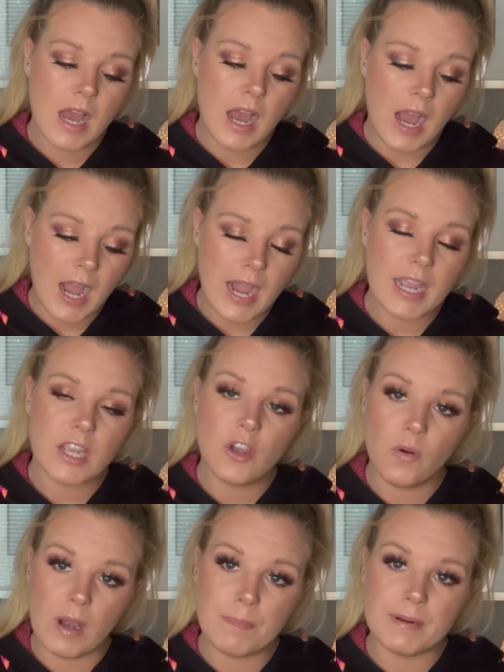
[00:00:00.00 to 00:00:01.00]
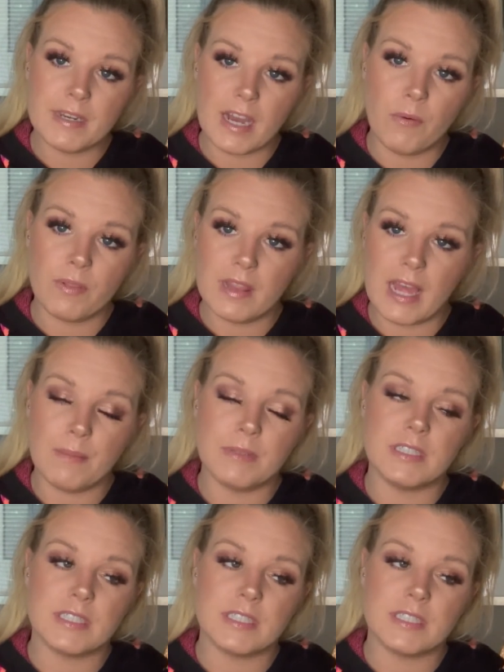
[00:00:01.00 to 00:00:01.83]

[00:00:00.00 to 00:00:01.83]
I go up and down with Lammle's.